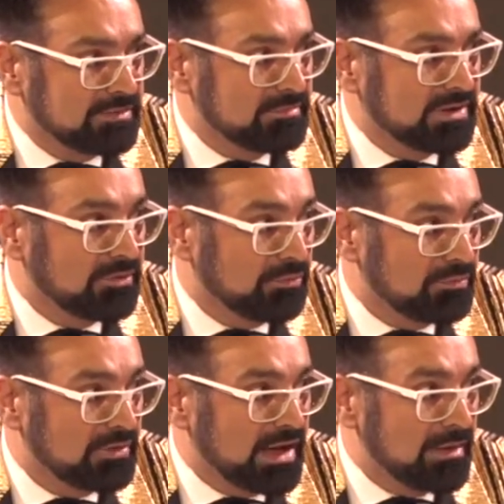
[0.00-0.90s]
them,
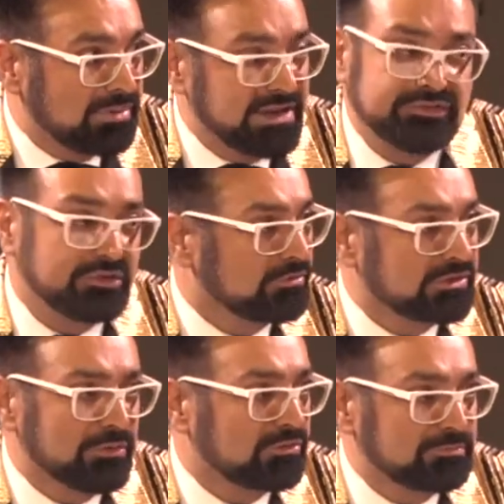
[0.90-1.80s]
and please
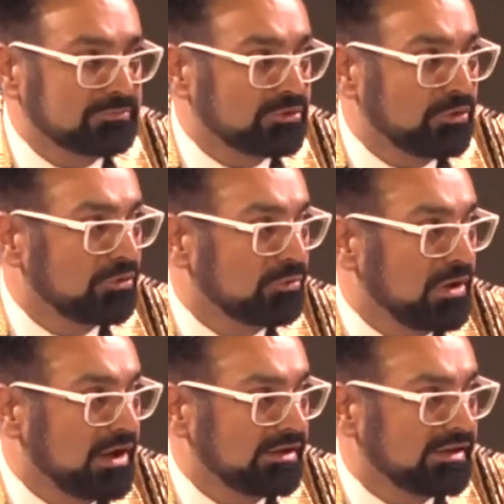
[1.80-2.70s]
don't talk
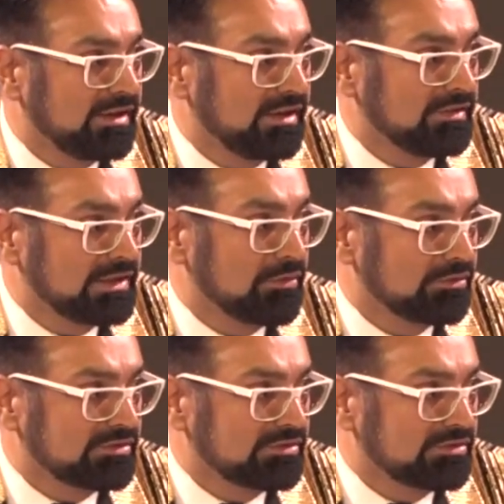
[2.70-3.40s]
while they're on